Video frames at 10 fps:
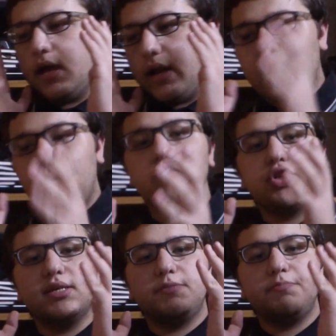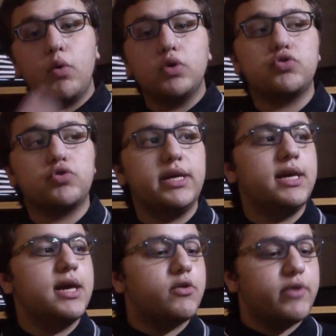languages, poetry,
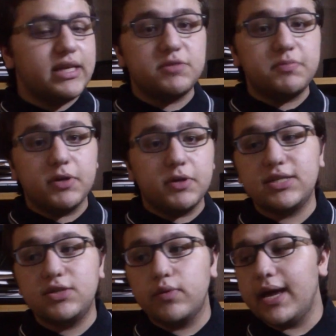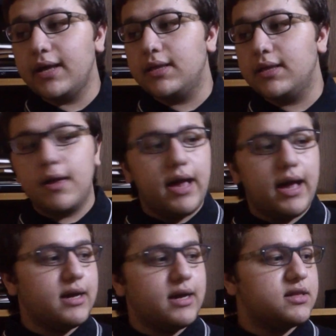read as much as you can.
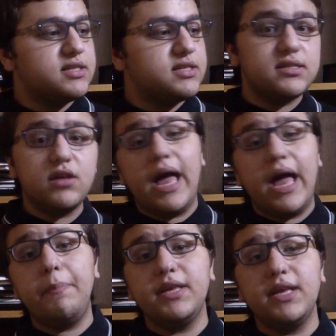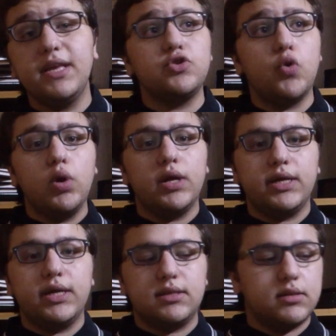And this is not happening at all
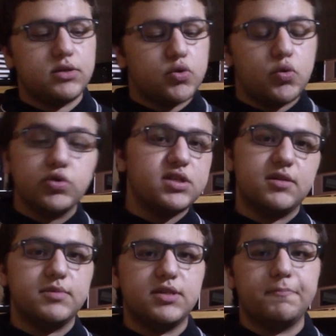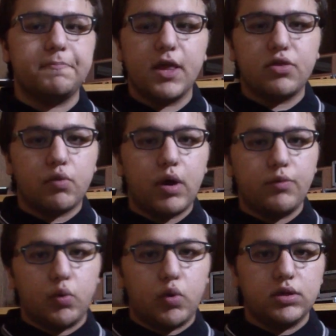in school systems throughout
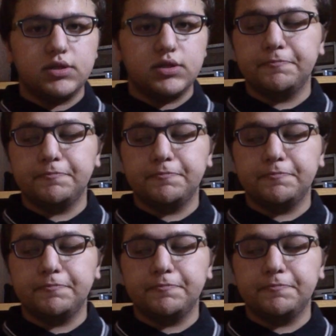the world.